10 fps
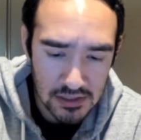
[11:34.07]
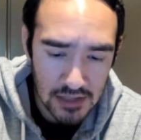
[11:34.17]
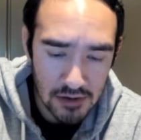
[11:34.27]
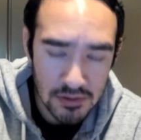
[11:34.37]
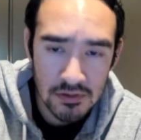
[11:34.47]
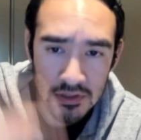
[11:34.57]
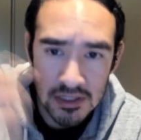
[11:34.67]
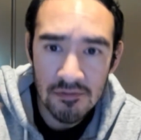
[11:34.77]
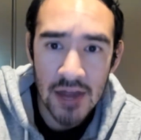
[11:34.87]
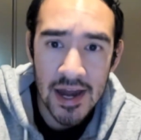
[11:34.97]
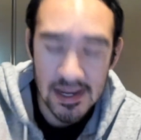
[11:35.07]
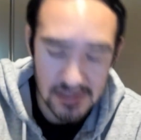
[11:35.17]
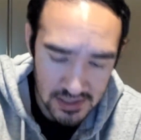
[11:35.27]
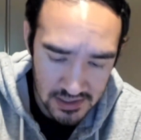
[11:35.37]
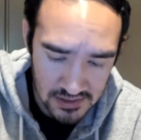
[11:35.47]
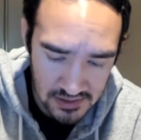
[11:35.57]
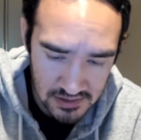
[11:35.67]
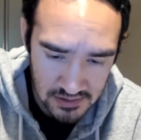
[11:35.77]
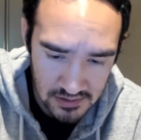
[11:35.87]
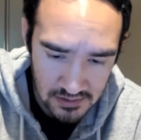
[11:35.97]
allow you to leave that as it
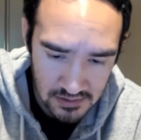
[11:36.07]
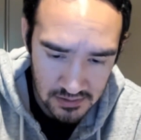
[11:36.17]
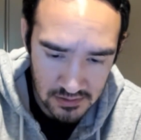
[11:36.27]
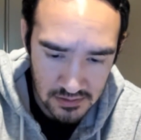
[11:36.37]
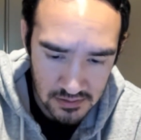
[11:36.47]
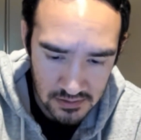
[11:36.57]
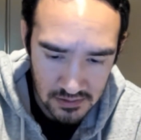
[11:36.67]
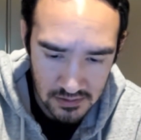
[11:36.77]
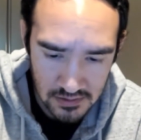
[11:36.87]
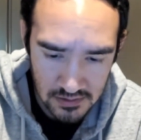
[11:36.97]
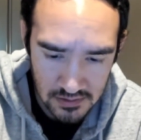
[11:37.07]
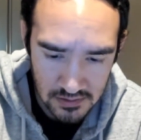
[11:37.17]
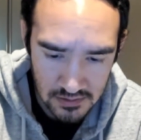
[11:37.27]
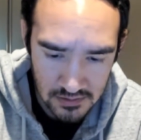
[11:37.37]
is. Yeah,